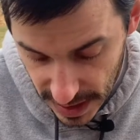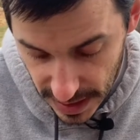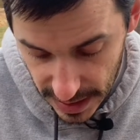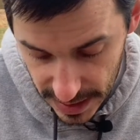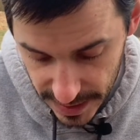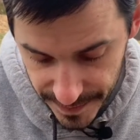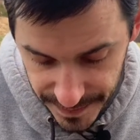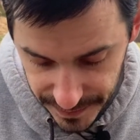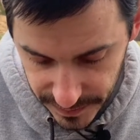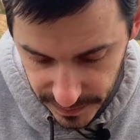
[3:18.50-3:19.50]

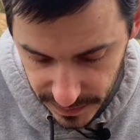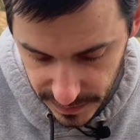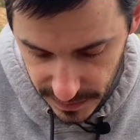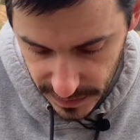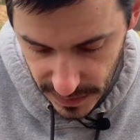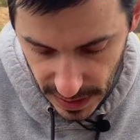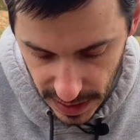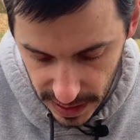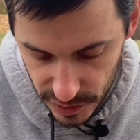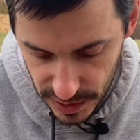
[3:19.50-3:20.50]
I'll
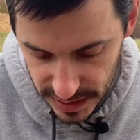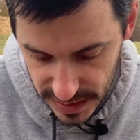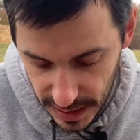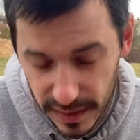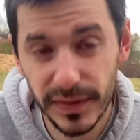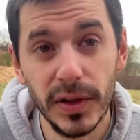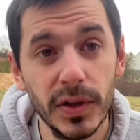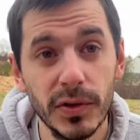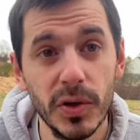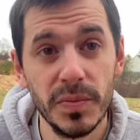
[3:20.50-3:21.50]
address the elephant in
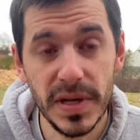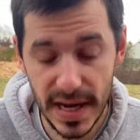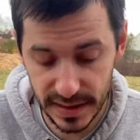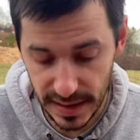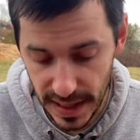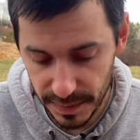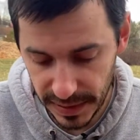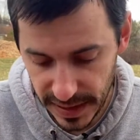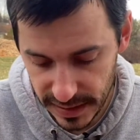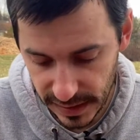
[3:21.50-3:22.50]
the room. Yes, I am
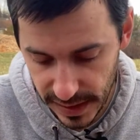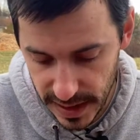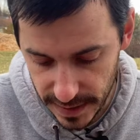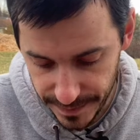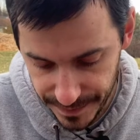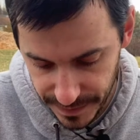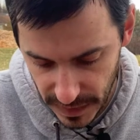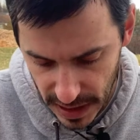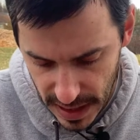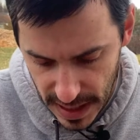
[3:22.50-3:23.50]
planting late.
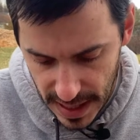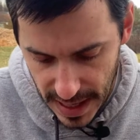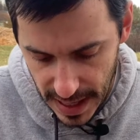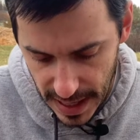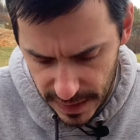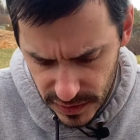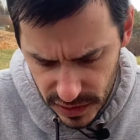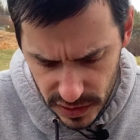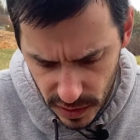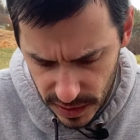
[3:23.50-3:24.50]
I have
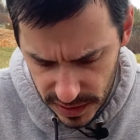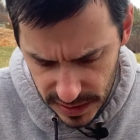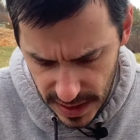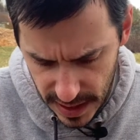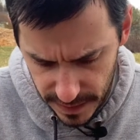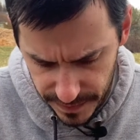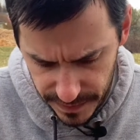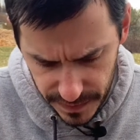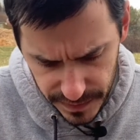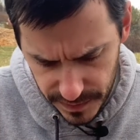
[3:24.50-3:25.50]
just noticed that
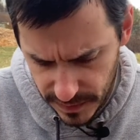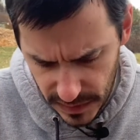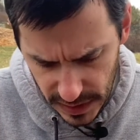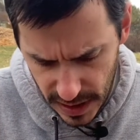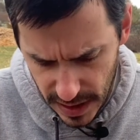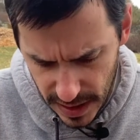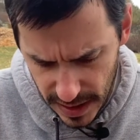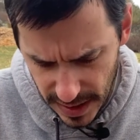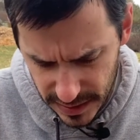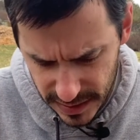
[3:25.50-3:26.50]

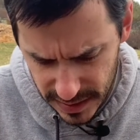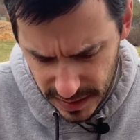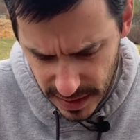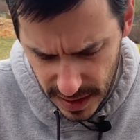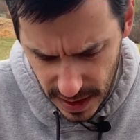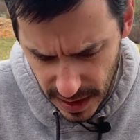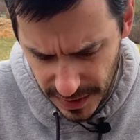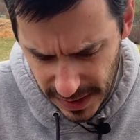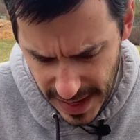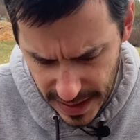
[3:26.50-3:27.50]
it's
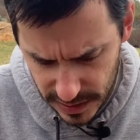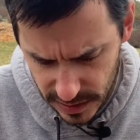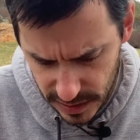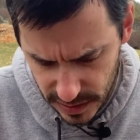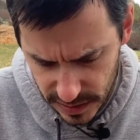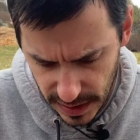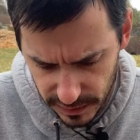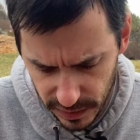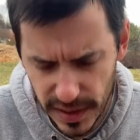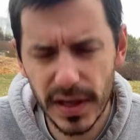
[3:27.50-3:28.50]
the last
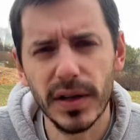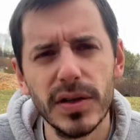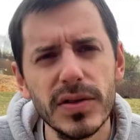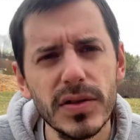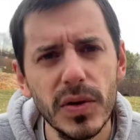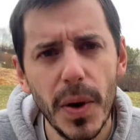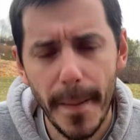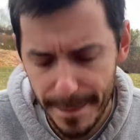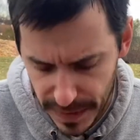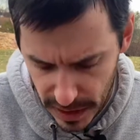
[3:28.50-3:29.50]
several years
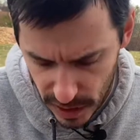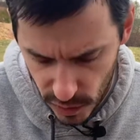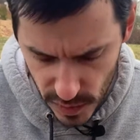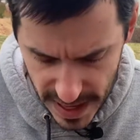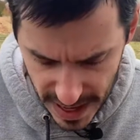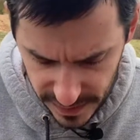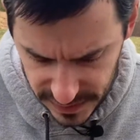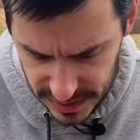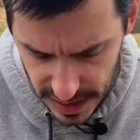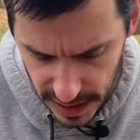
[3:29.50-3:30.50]
we have
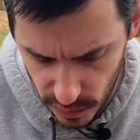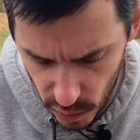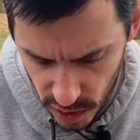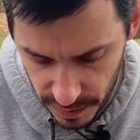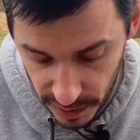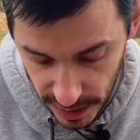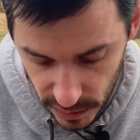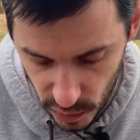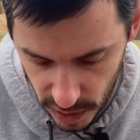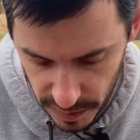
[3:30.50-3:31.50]
stayed warmer
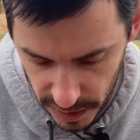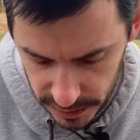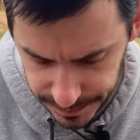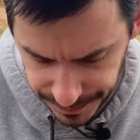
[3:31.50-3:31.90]
and warmer,